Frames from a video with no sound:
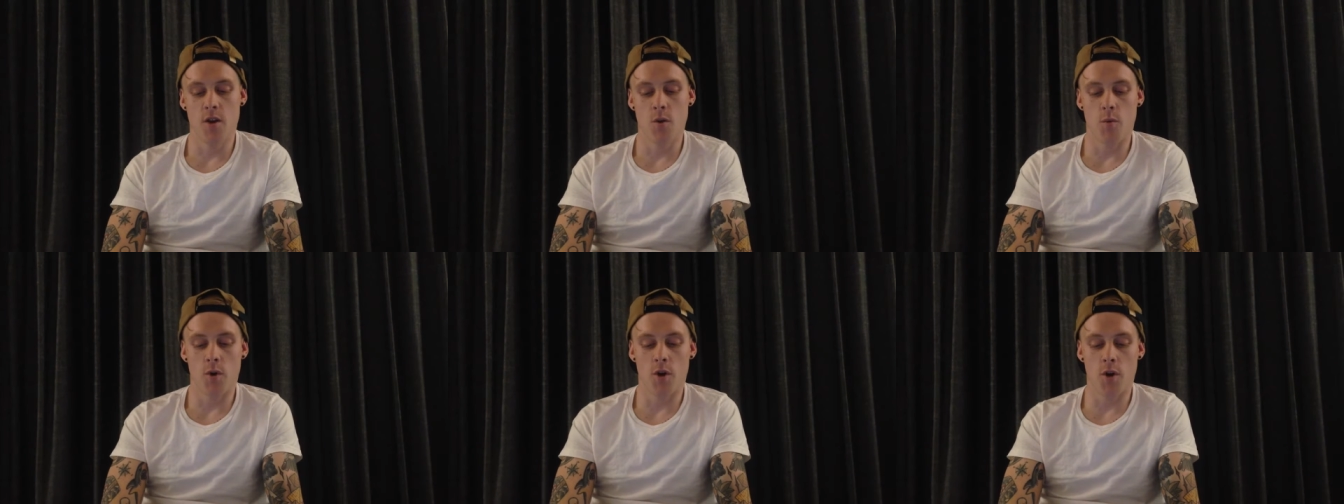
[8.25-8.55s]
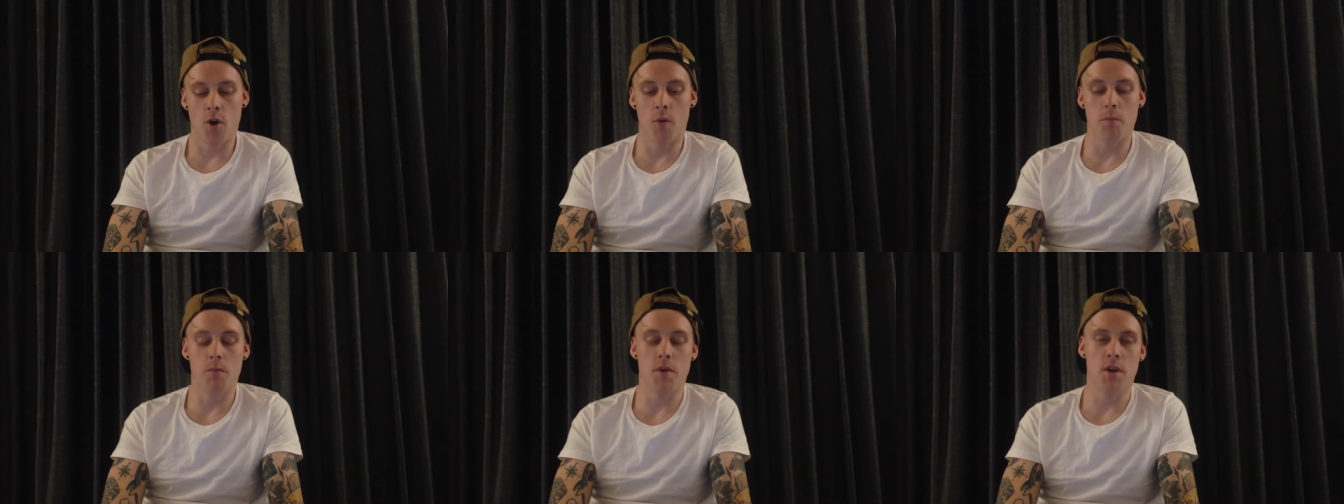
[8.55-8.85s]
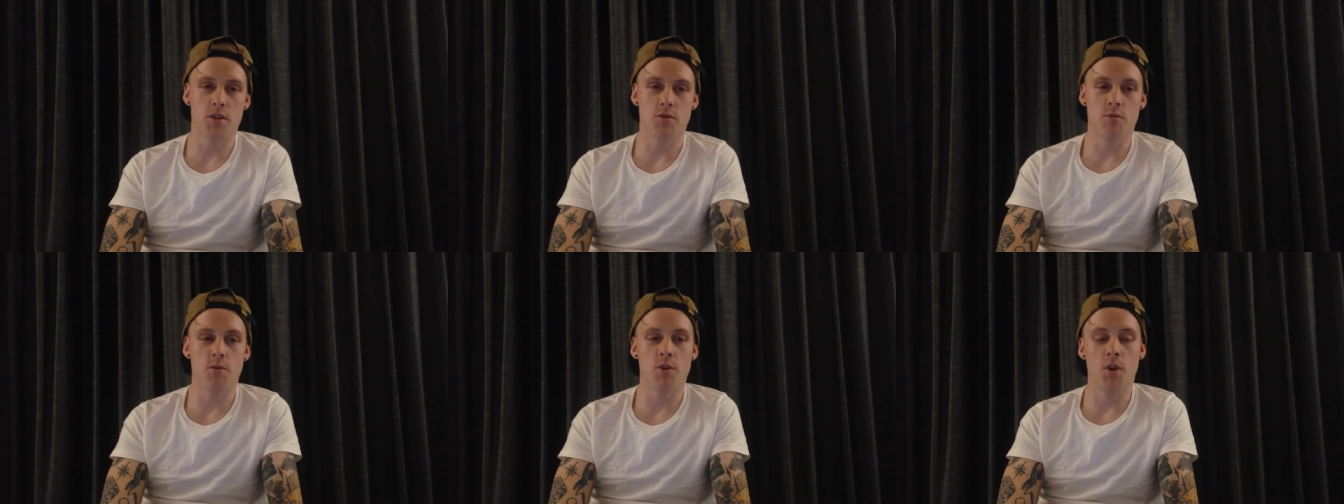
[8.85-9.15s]
Where not
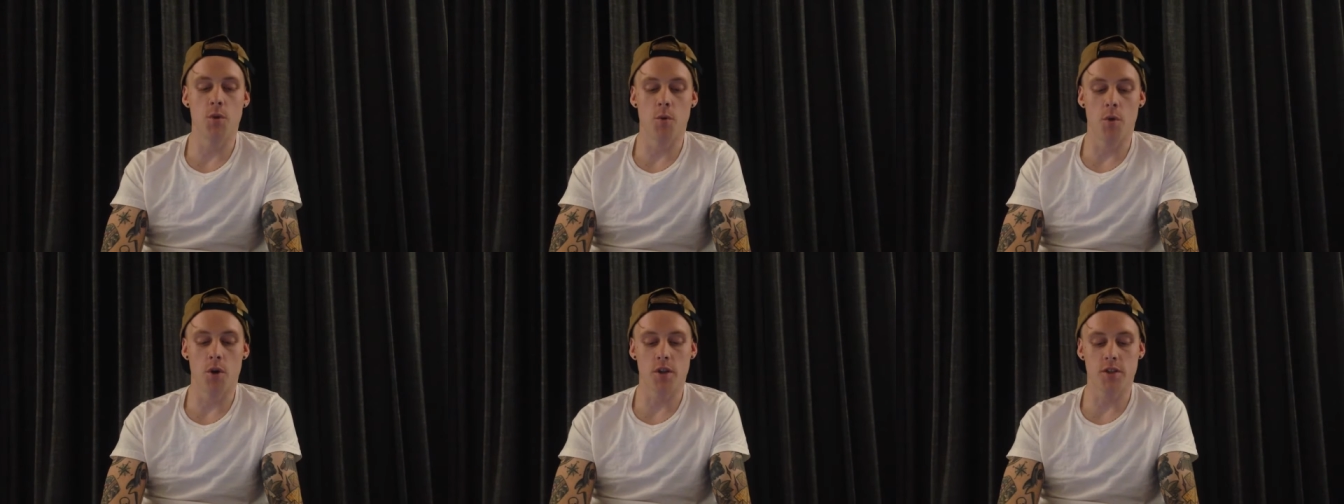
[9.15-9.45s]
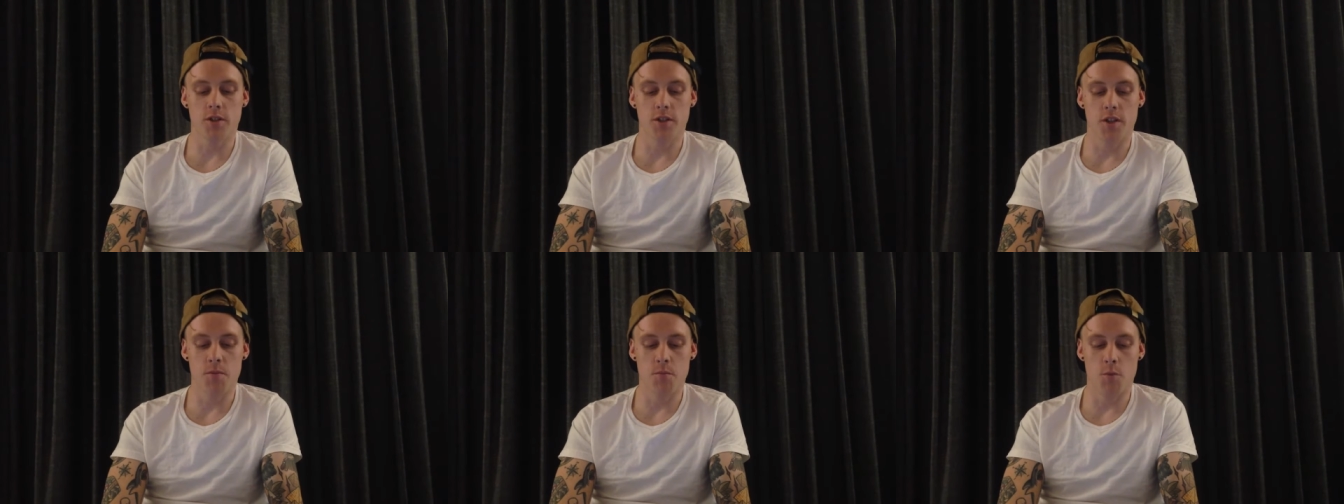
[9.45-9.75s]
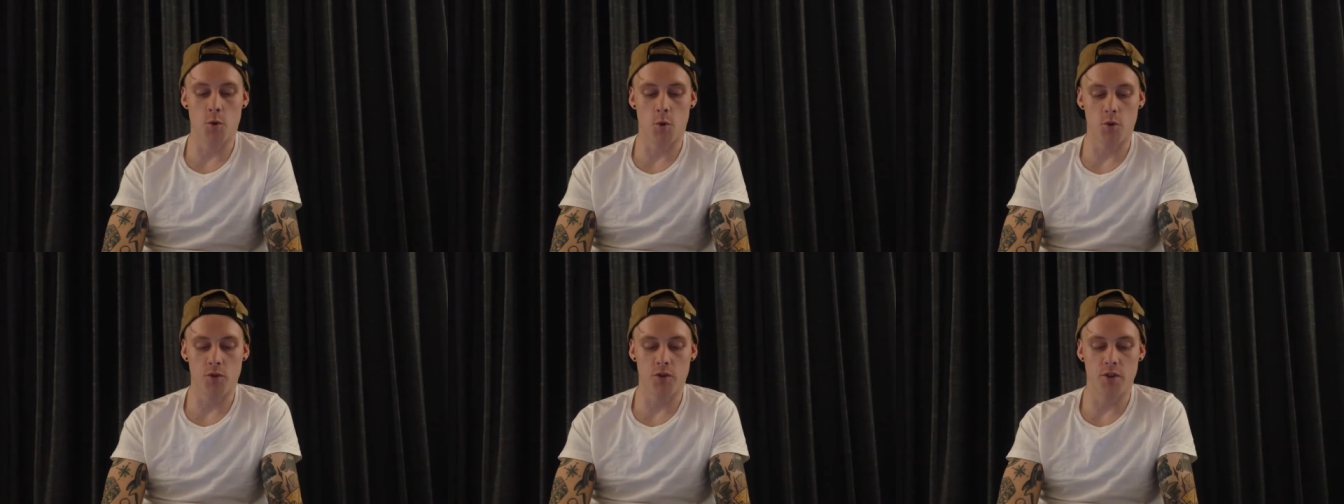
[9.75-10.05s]
much really works
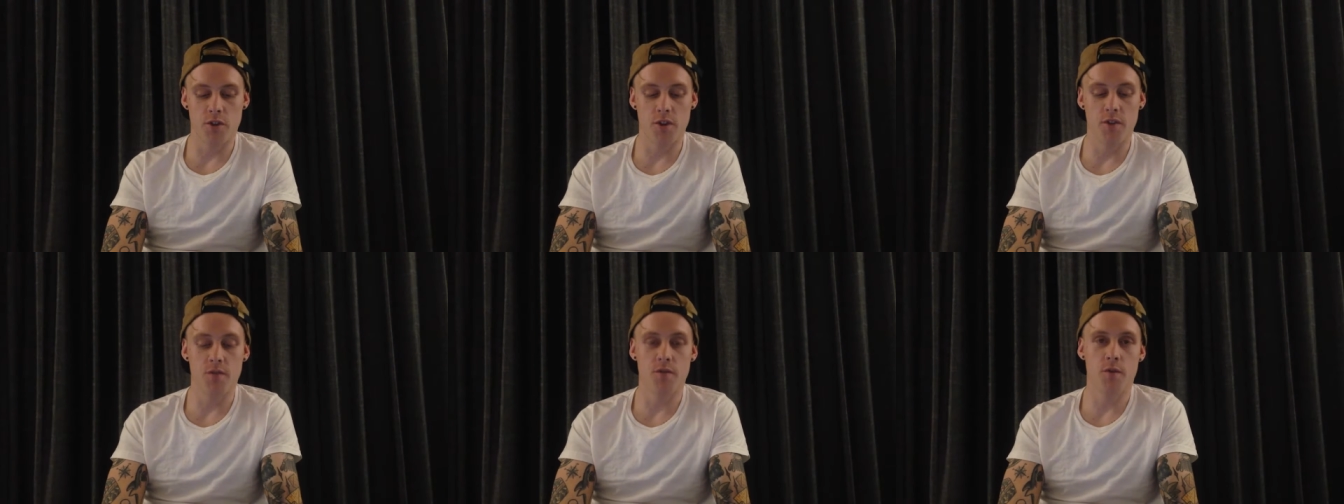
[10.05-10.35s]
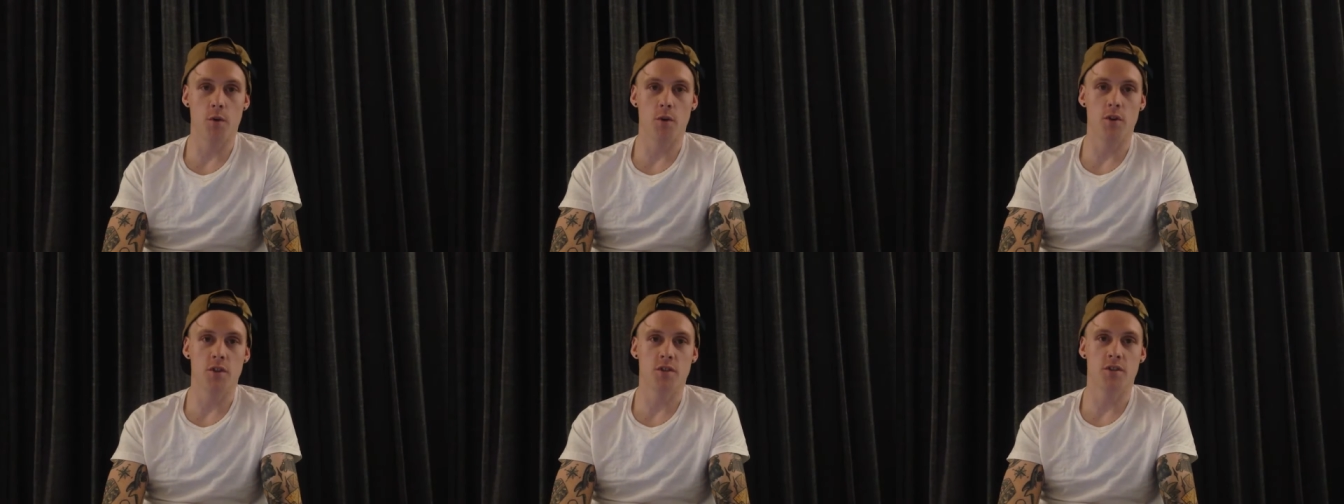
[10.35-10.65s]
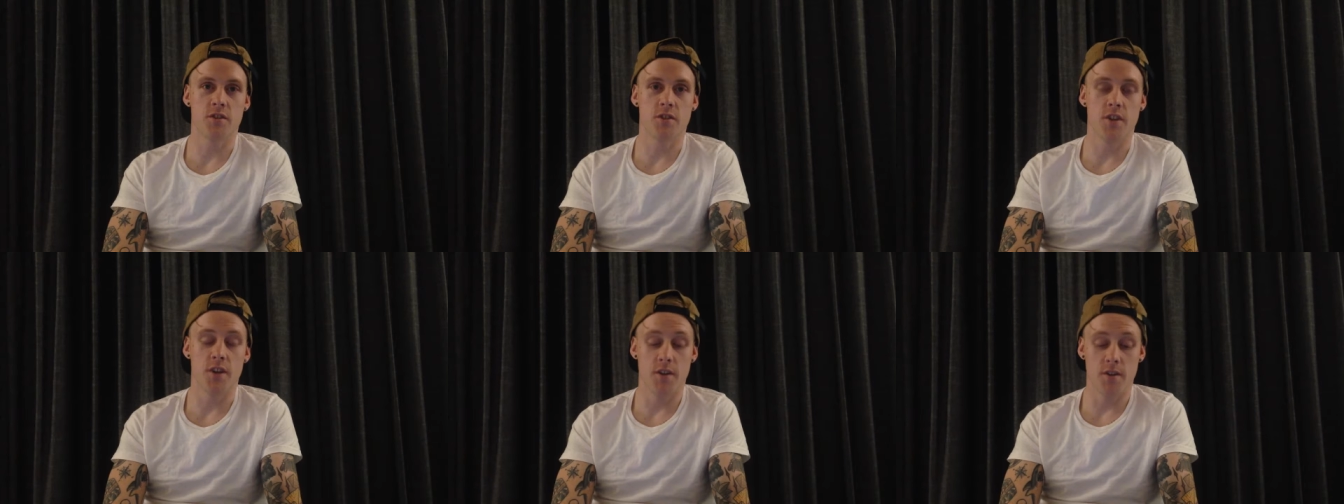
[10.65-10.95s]
anymore to their full
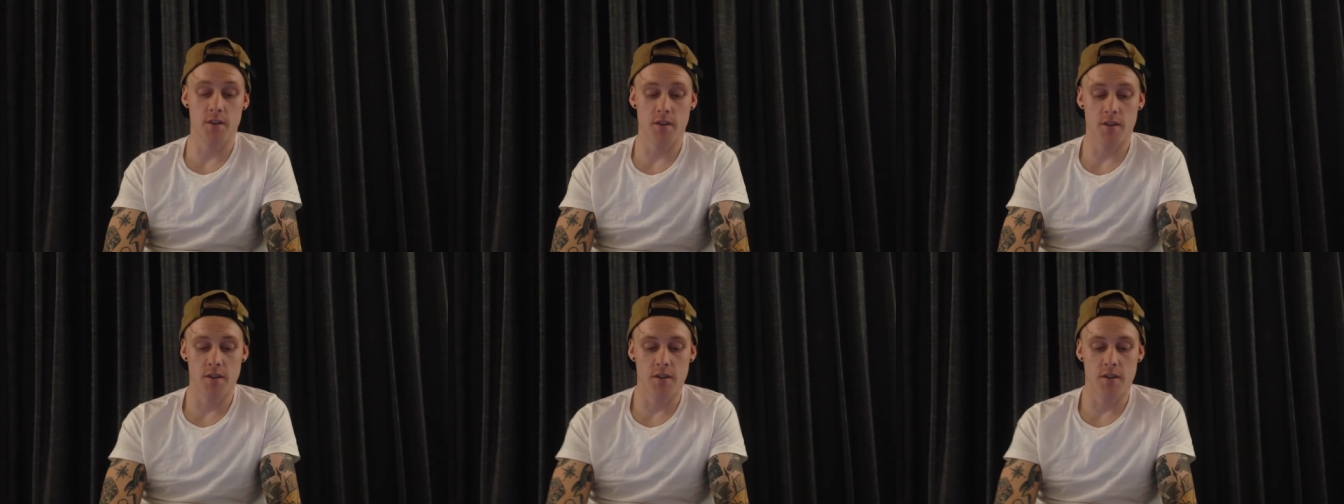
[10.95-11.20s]
extent.